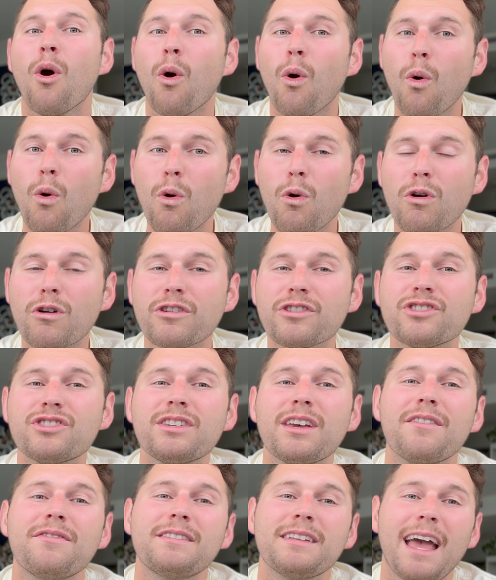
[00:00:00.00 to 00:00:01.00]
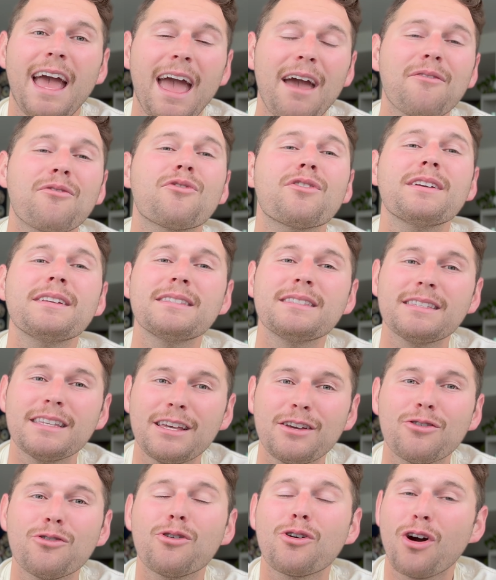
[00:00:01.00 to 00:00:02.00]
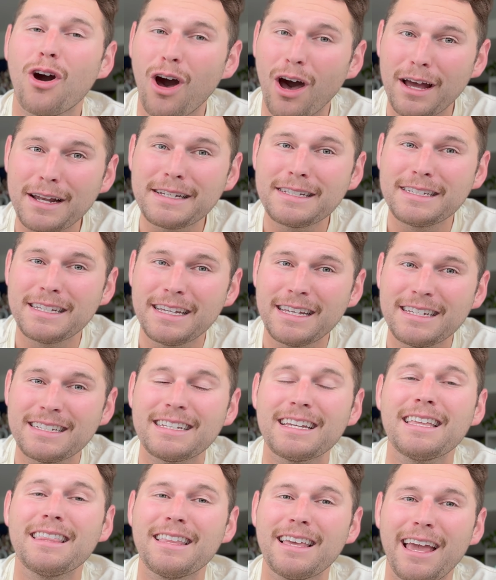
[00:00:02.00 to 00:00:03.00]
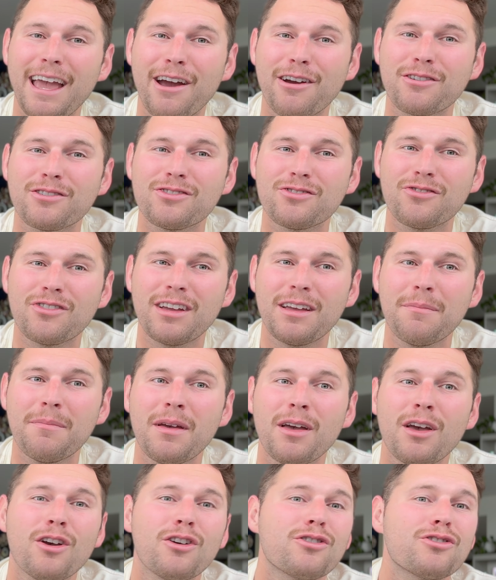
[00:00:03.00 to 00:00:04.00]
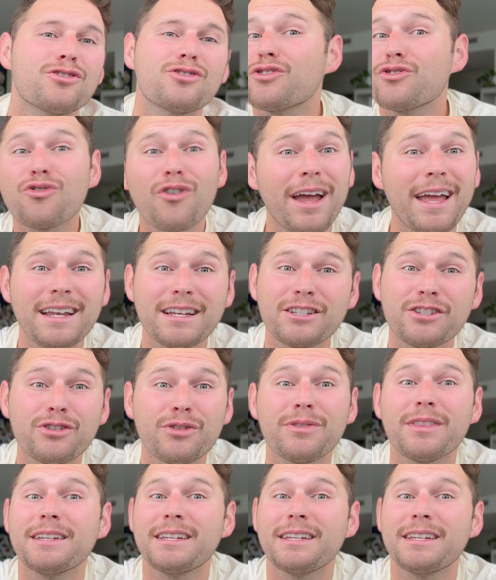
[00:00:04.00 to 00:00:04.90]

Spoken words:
or shift every single content in the Airstream straight into the